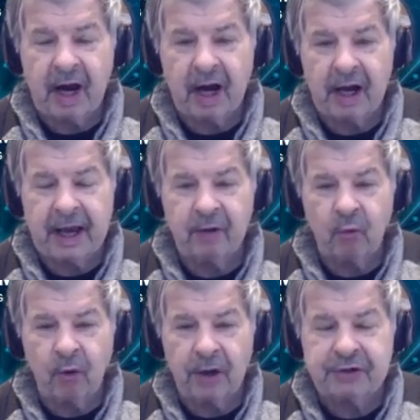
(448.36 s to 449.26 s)
And
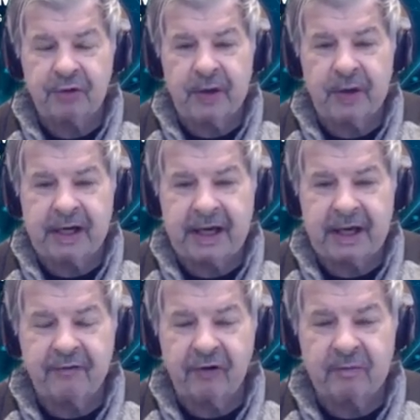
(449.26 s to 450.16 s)
what do we
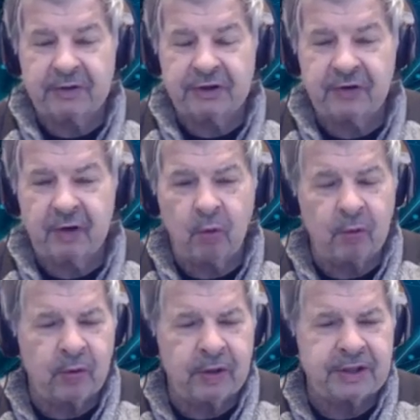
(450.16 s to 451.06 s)
need from,
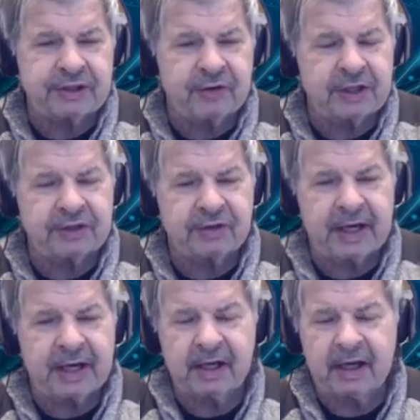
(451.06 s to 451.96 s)
where does structured
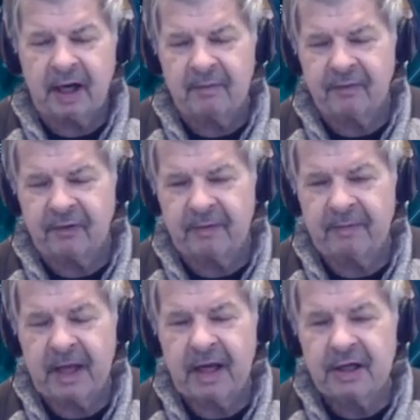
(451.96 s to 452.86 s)
data come
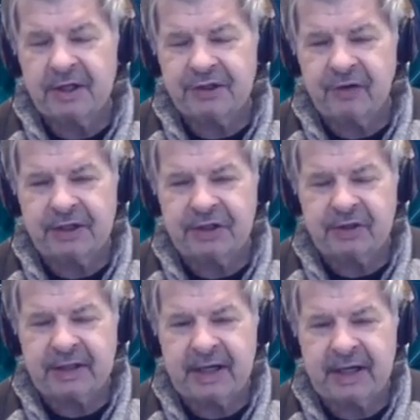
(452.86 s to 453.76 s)
from?
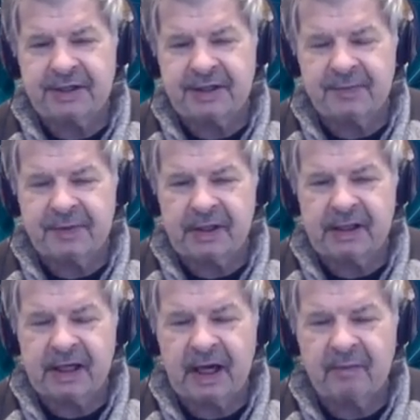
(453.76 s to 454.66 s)
Structured data
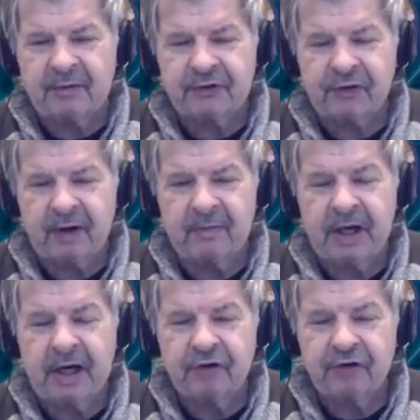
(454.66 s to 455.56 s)
typically comes from
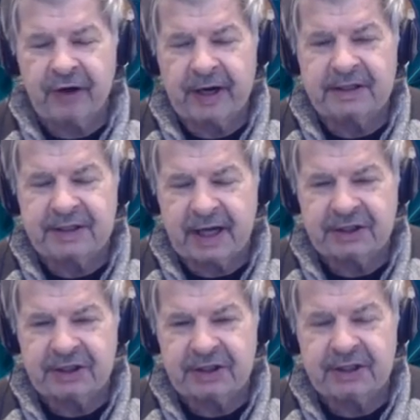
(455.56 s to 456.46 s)

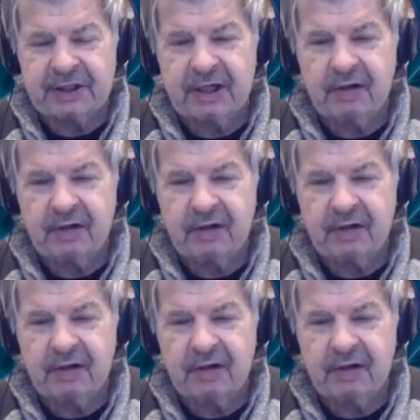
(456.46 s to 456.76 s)
transactions.